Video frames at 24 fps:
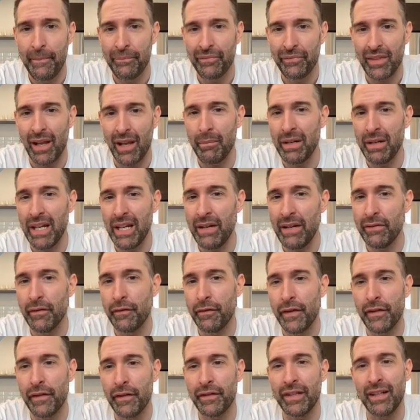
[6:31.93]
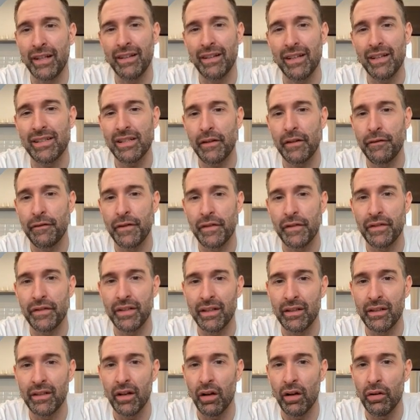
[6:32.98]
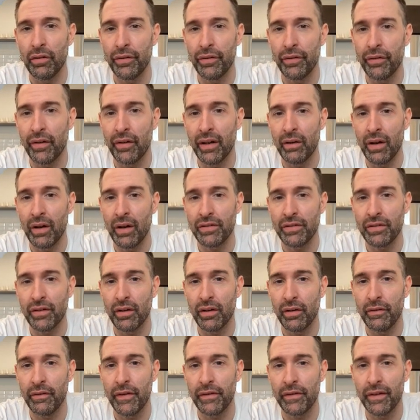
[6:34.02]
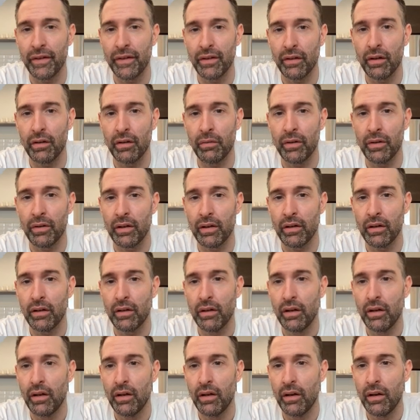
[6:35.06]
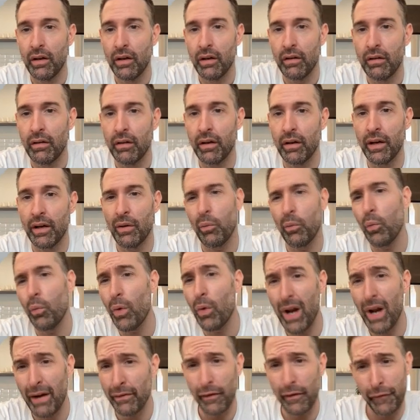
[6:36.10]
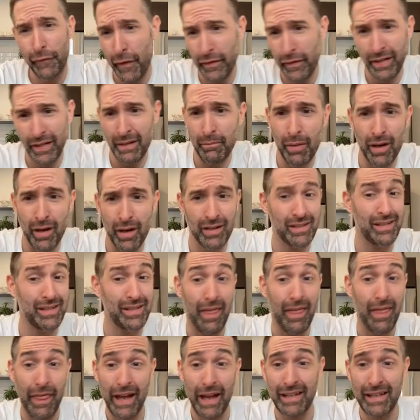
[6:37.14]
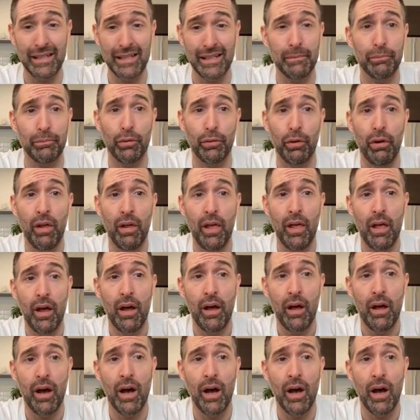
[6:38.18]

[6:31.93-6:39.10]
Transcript: I mean, even 15, let's say $15, right? I saw a $15 one here. All right, whatever, $15, that's simple.